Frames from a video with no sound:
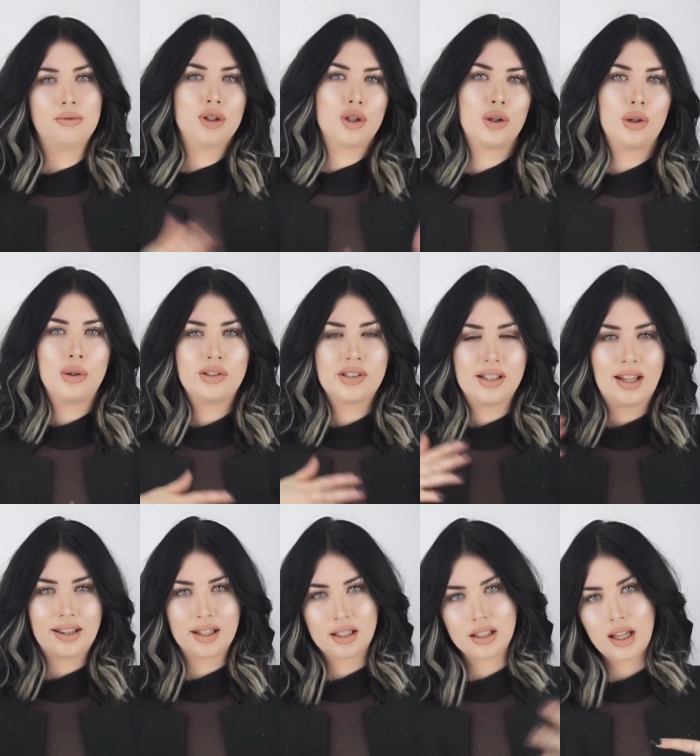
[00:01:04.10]
that reduce and
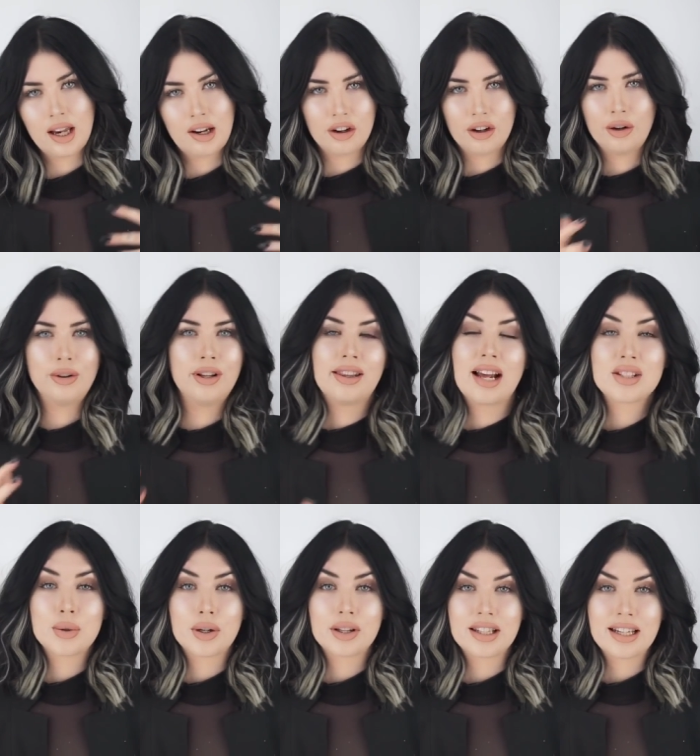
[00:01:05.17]
like the clutter and all of that
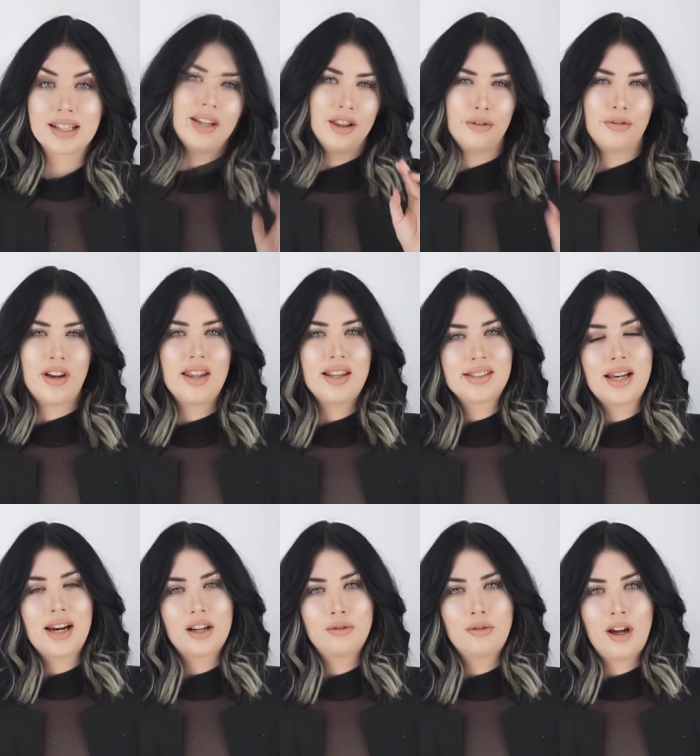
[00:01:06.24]
sort of thing. The furthest
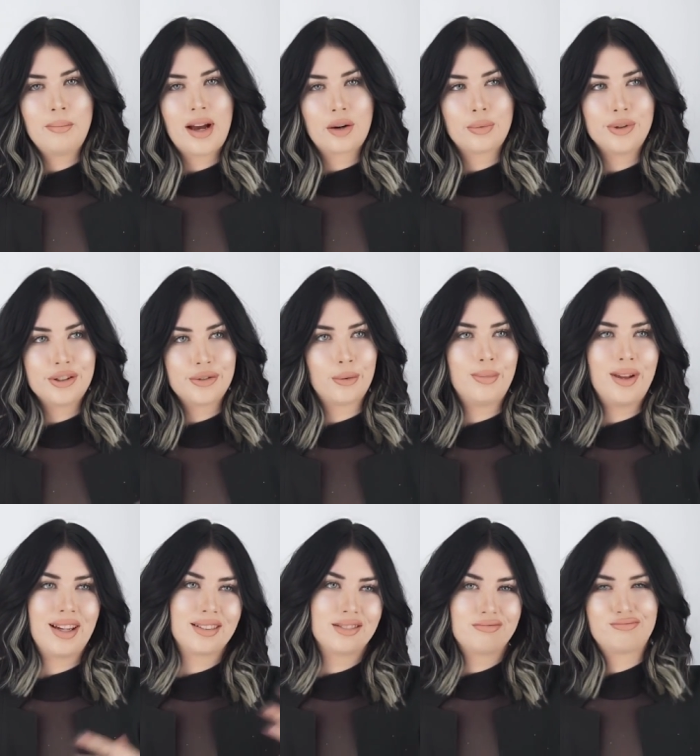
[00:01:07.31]
that I could find back was from
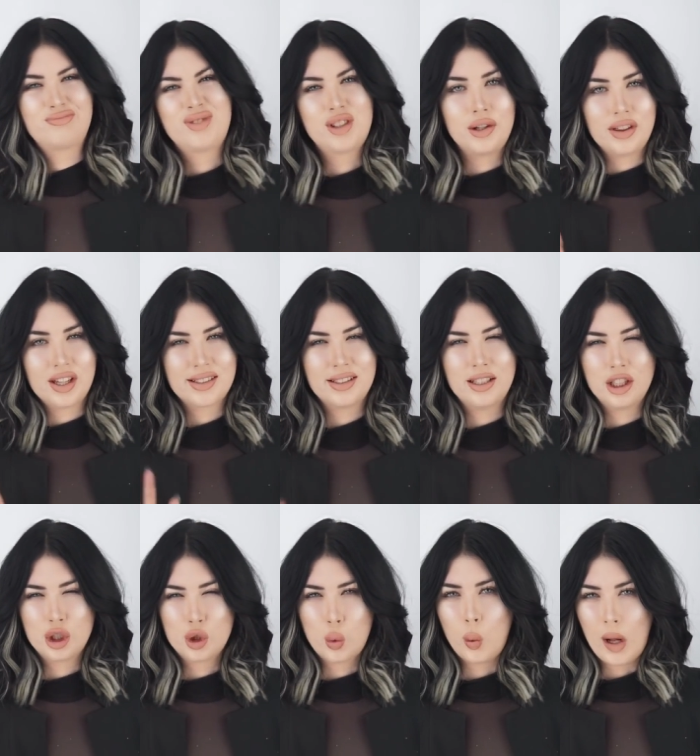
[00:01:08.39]
like
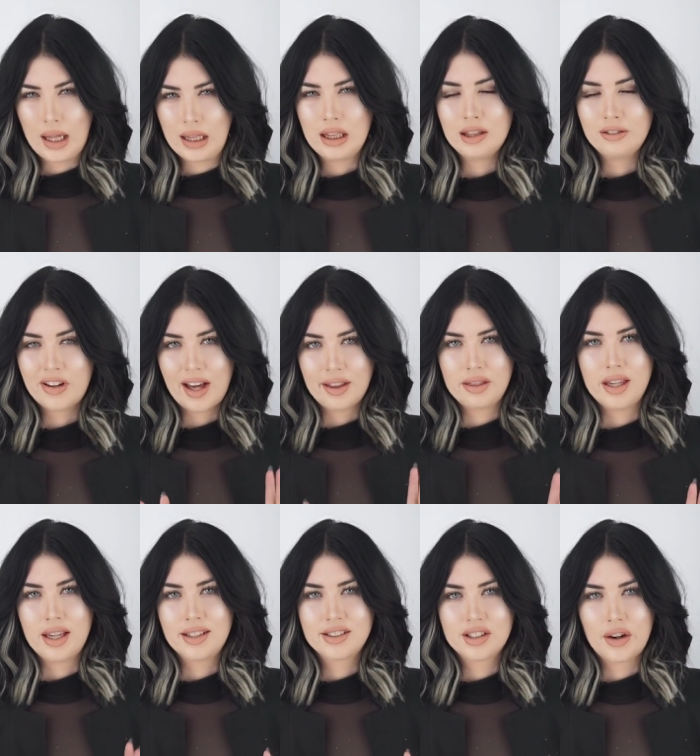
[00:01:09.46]
2012 I
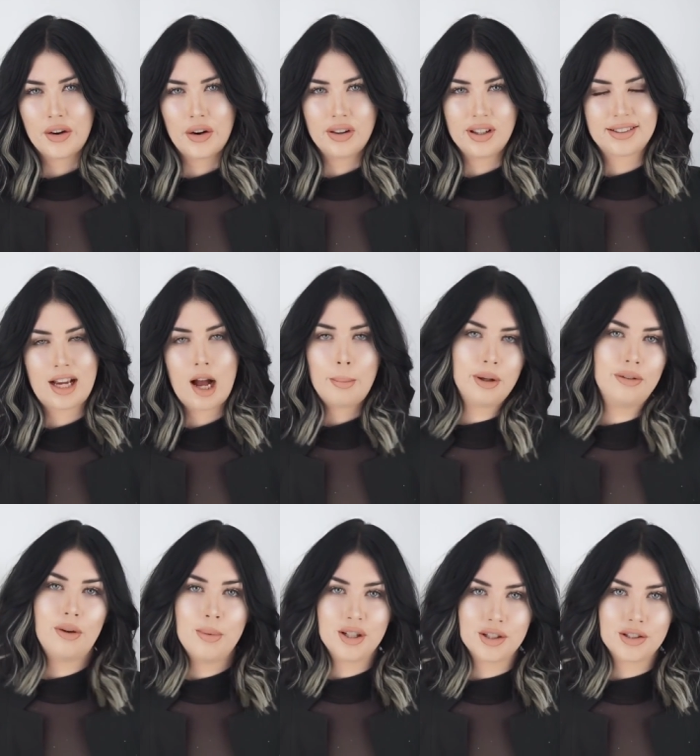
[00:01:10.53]
think so there's a couple of
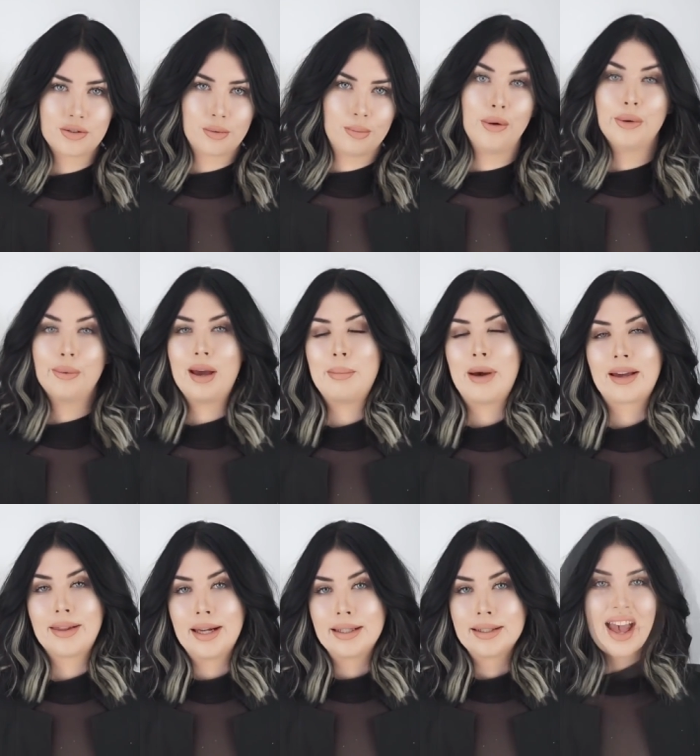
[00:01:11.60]
images from all the way back
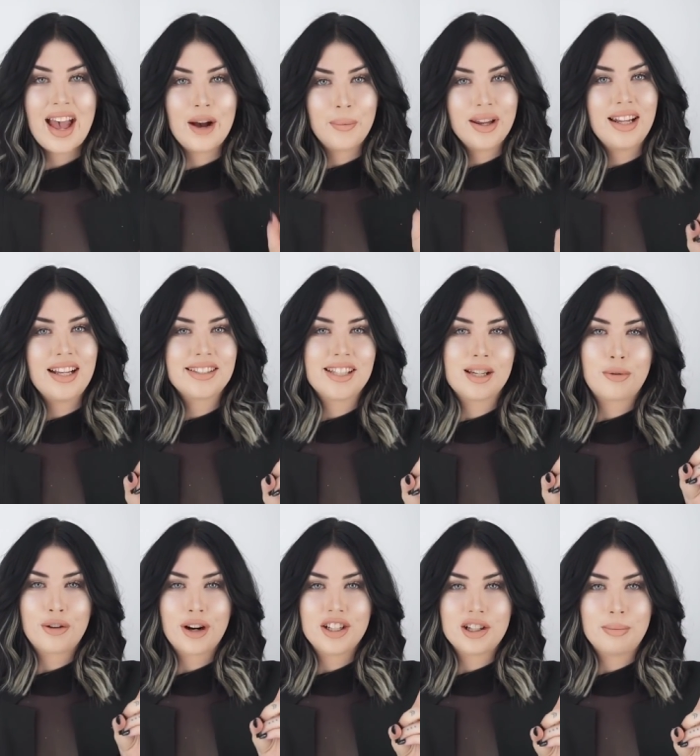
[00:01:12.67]
then. And one last thing
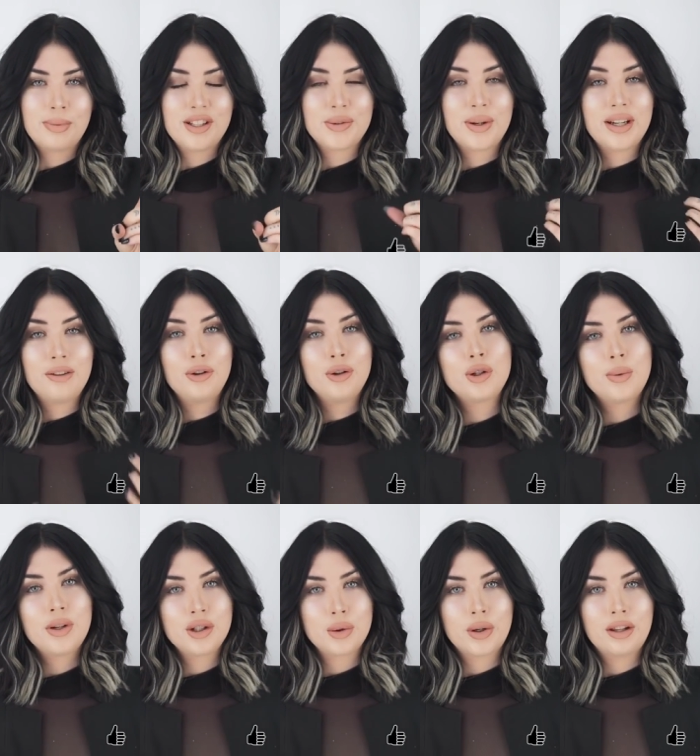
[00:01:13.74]
before I jump into it if you do
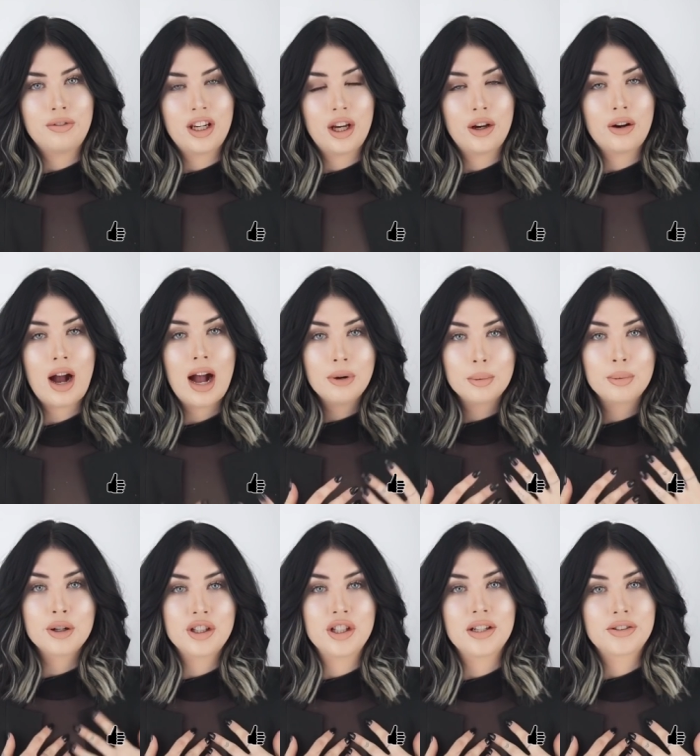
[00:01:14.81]
enjoy the video I would
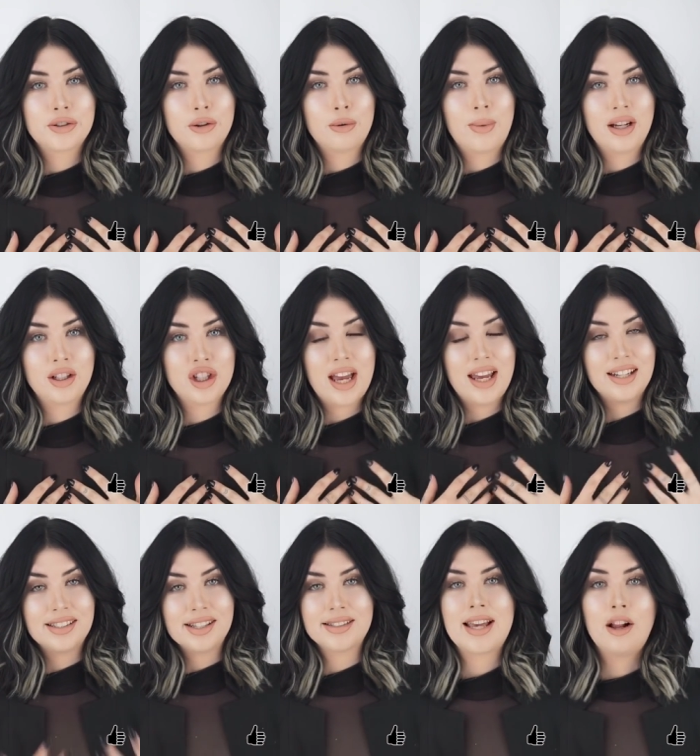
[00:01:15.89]
appreciate so much and
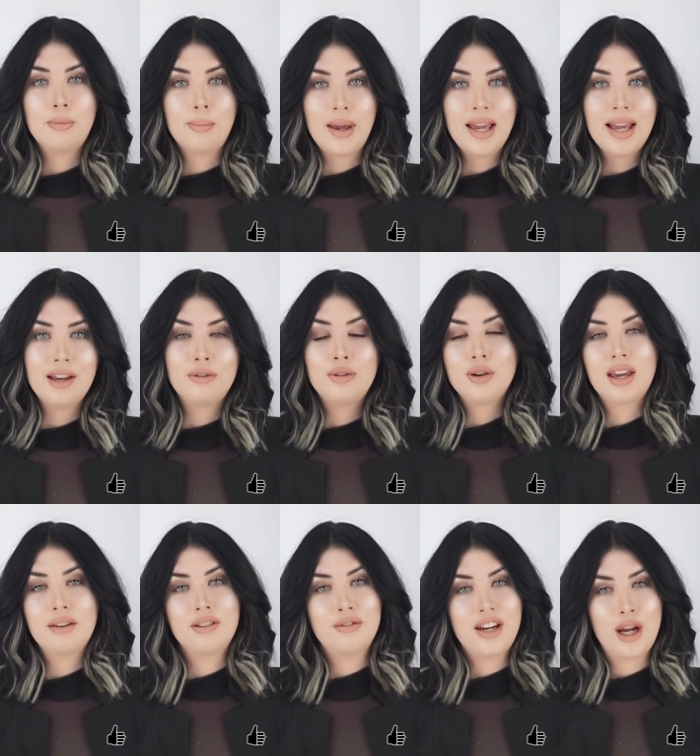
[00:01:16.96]
it does help me if you
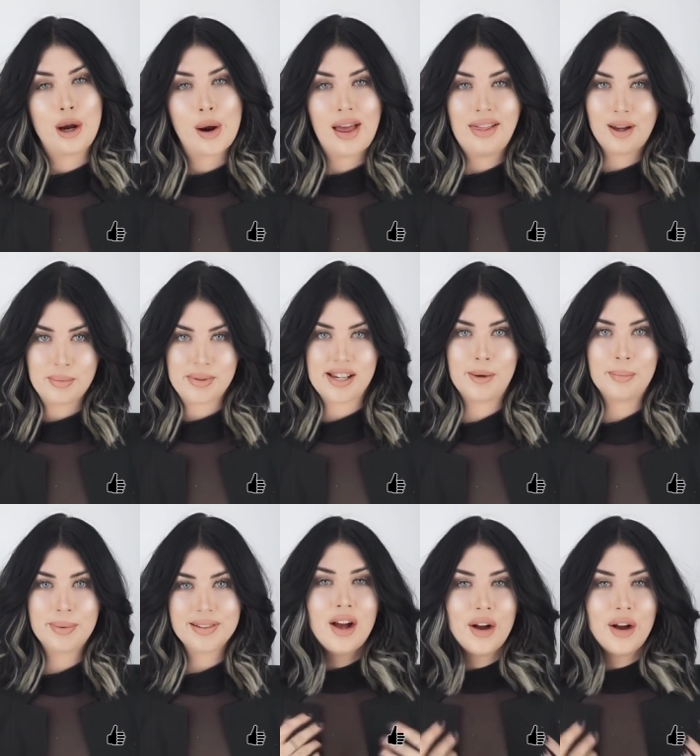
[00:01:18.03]
give the video a thumbs up.